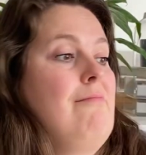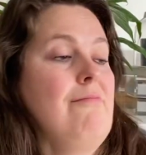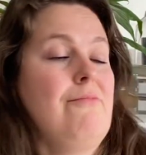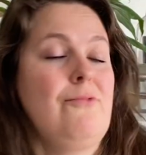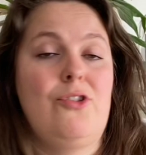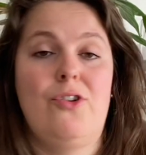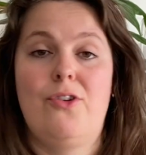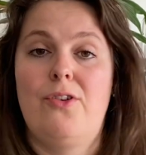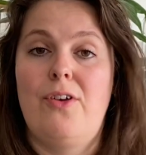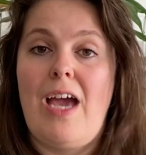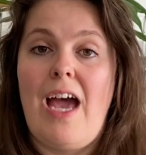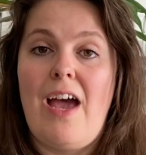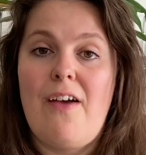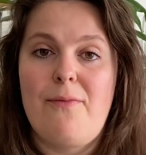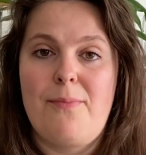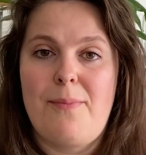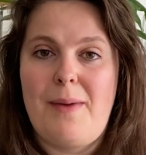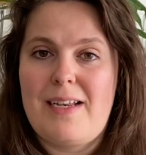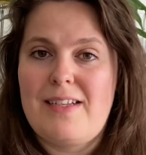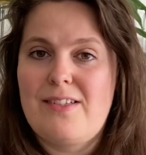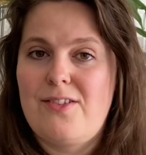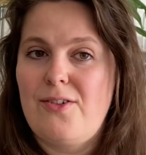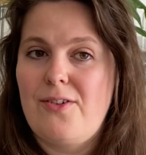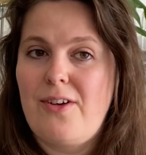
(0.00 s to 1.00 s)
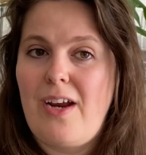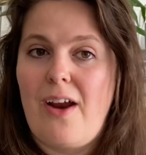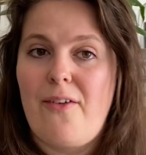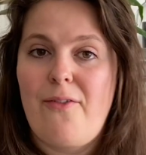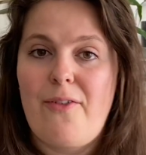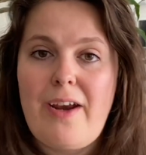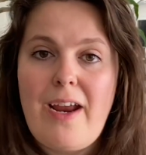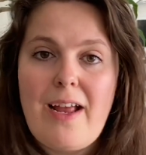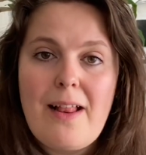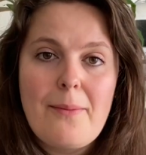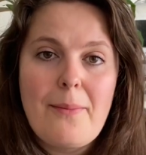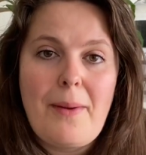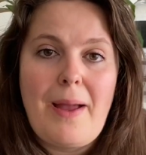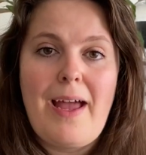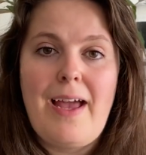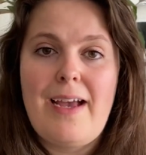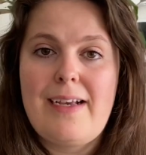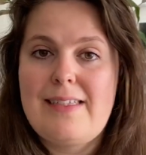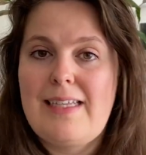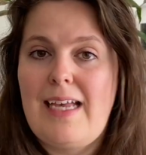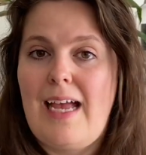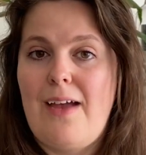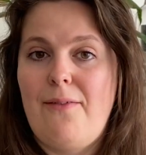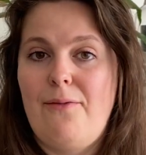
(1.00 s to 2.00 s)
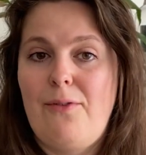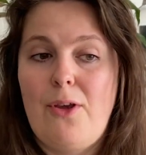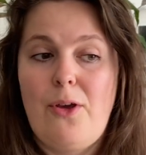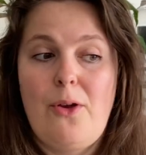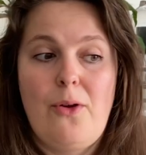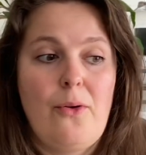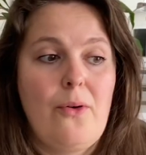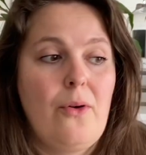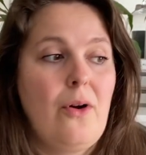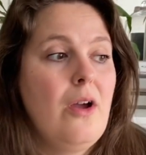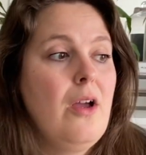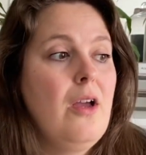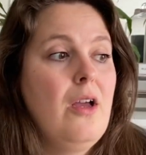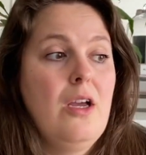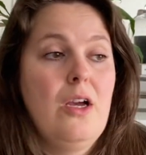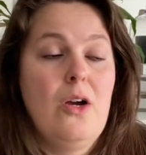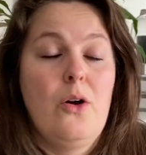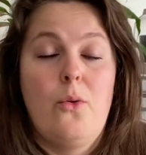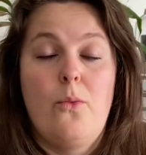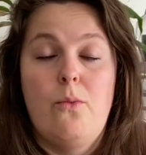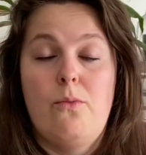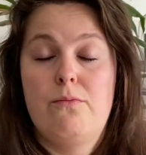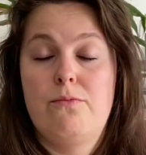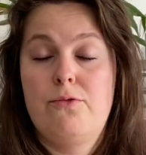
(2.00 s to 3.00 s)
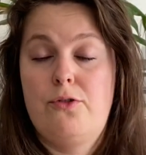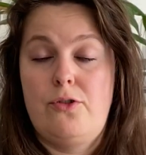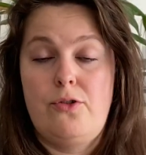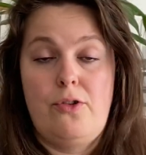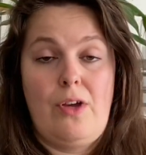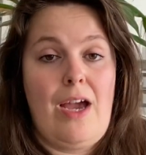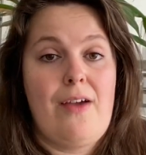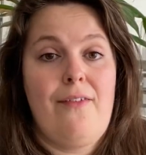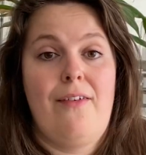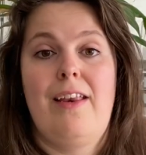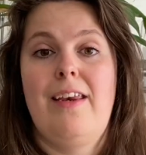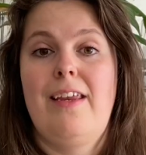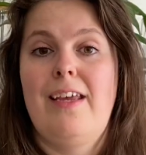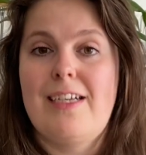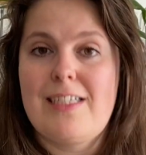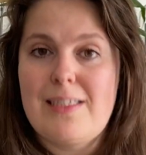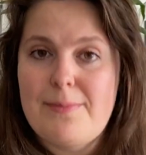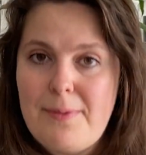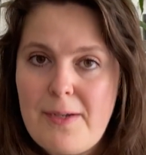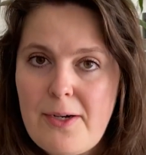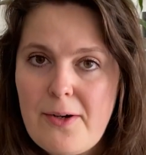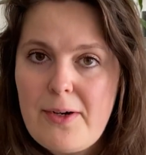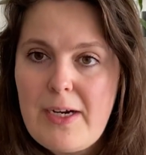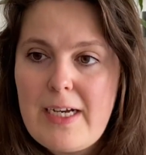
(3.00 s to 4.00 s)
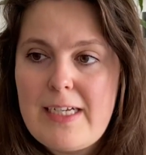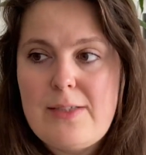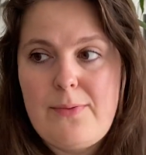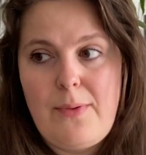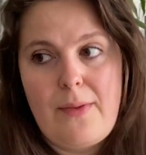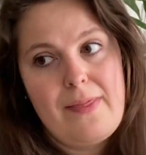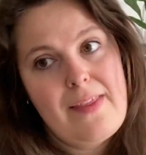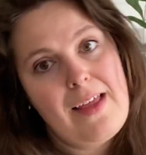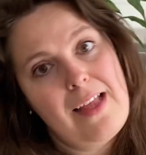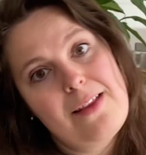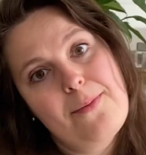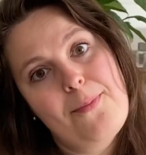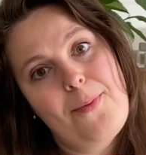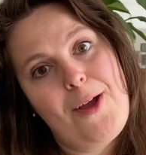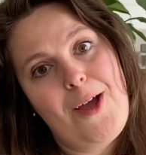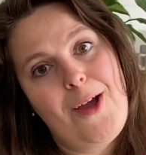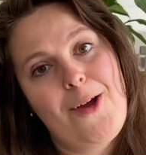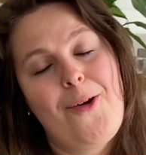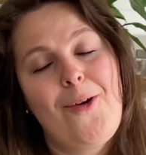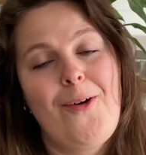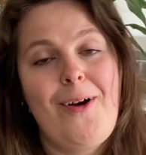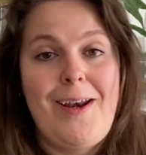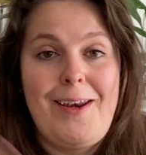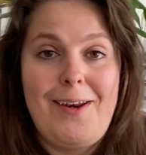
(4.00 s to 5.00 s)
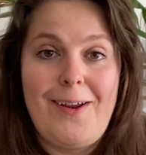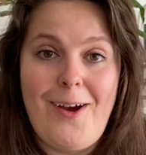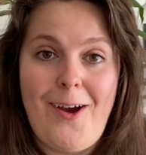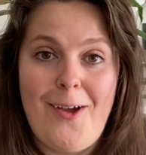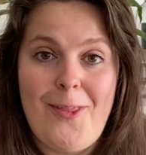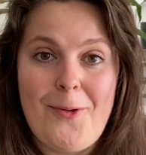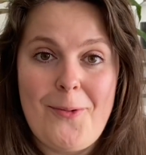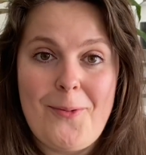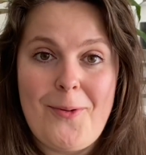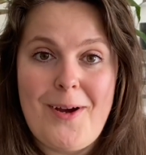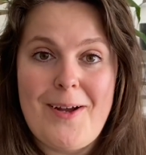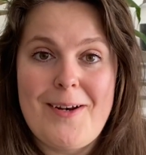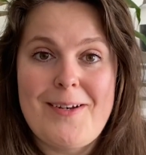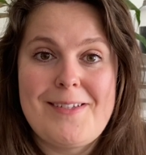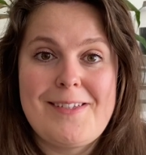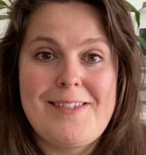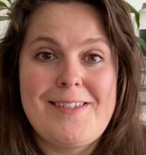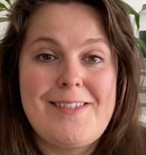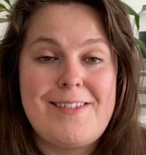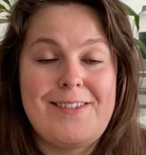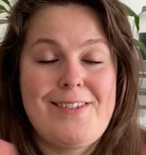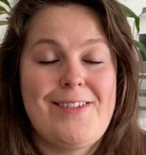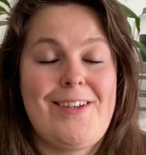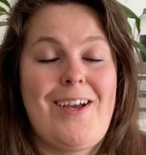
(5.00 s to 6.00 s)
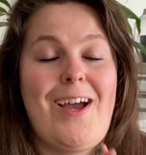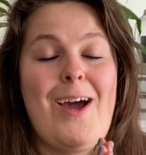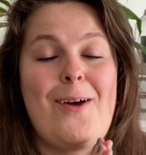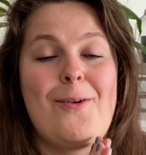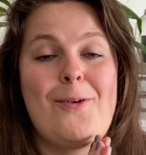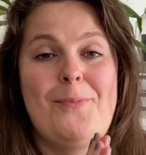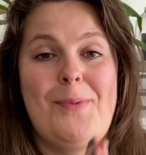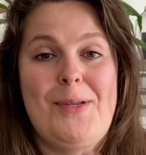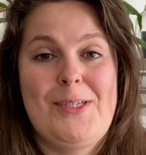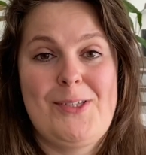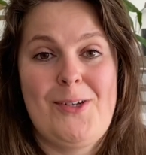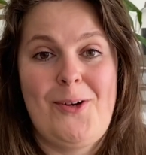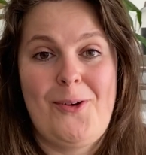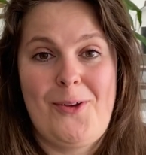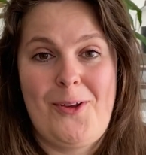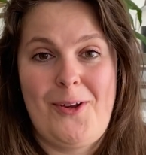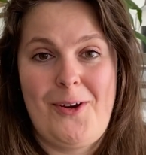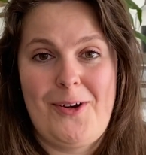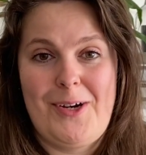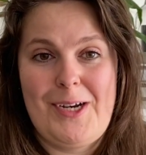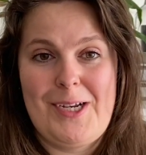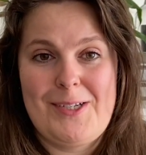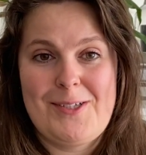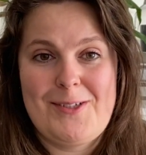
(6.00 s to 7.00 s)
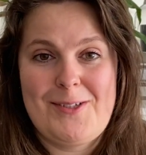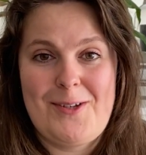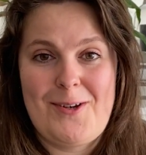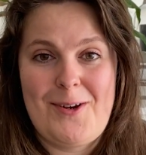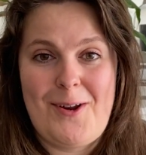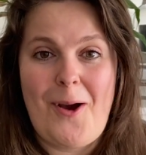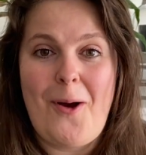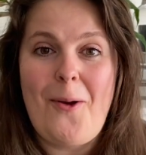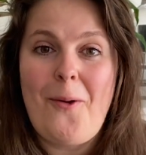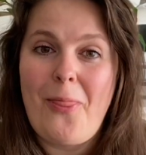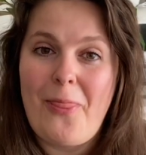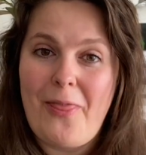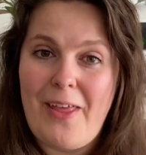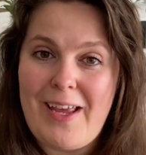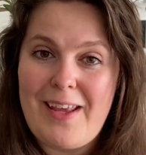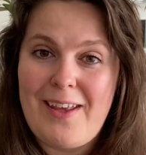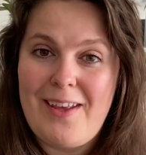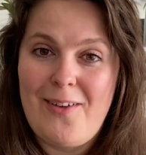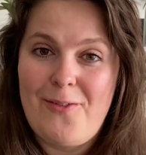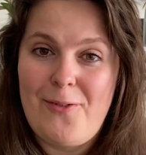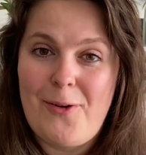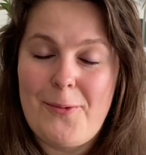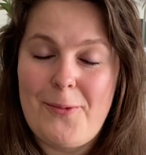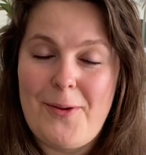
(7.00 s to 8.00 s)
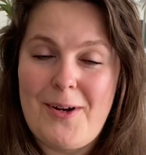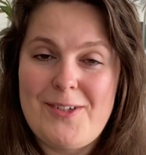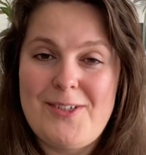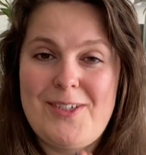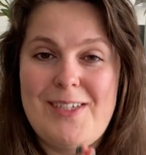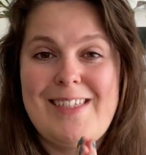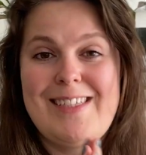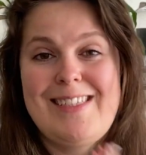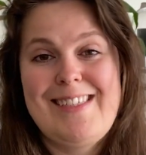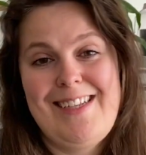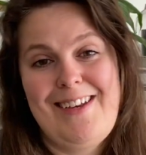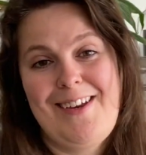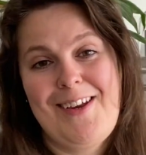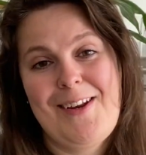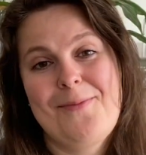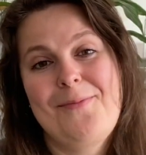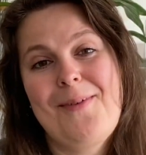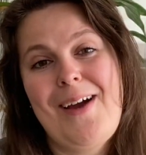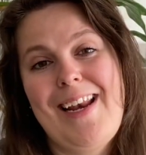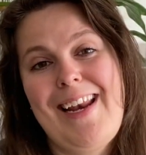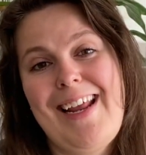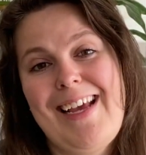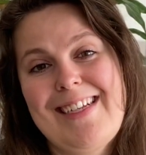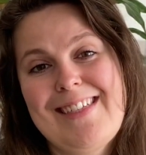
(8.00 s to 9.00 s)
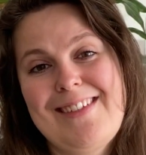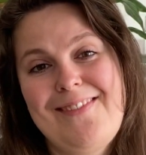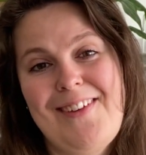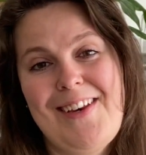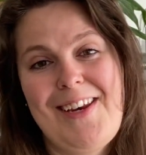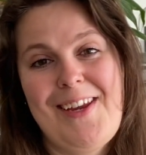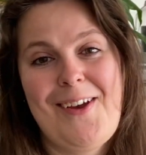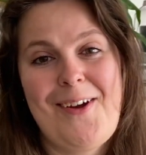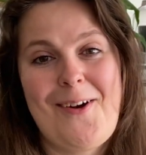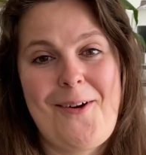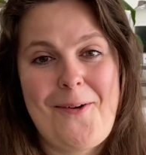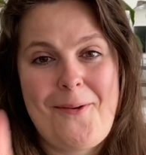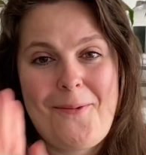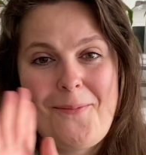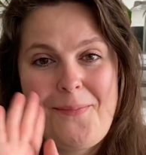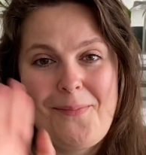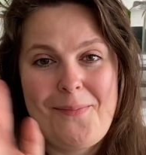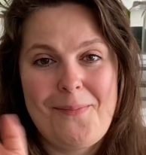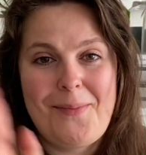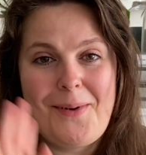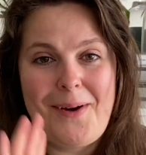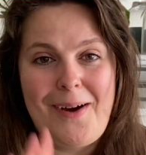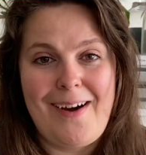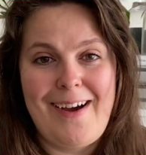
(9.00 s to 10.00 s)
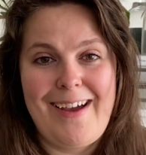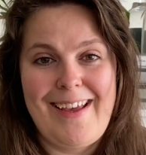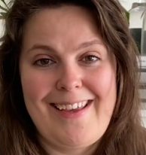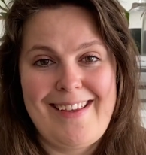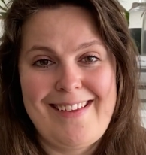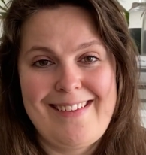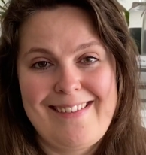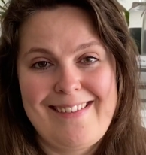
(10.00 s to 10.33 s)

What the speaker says: Do you have Mansur Gavriel bags? Do you have any experience with that bag or any other ones? I would be so curious to know. Thank you for watching. See you in my next video. Bye.